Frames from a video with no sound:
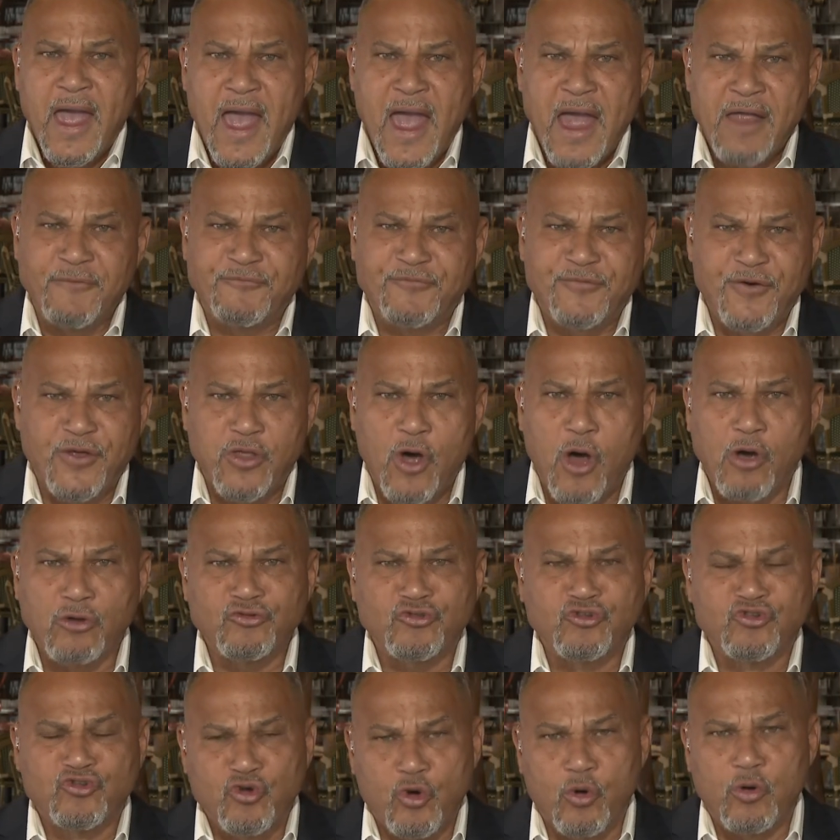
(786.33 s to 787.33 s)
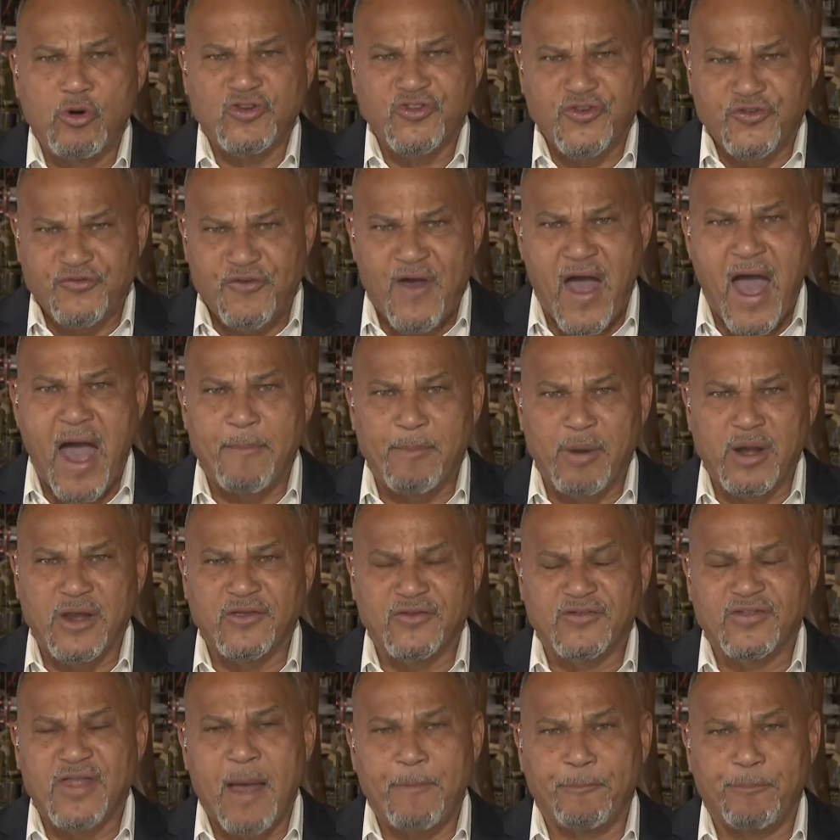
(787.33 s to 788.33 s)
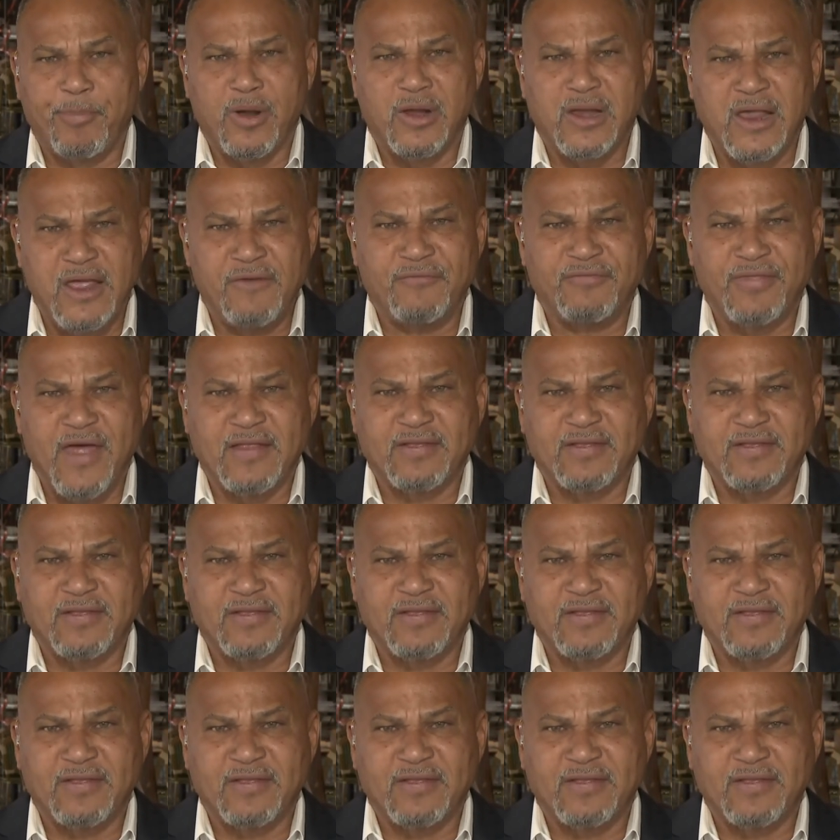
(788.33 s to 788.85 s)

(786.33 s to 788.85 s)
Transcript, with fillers: and for those Jewish families that believe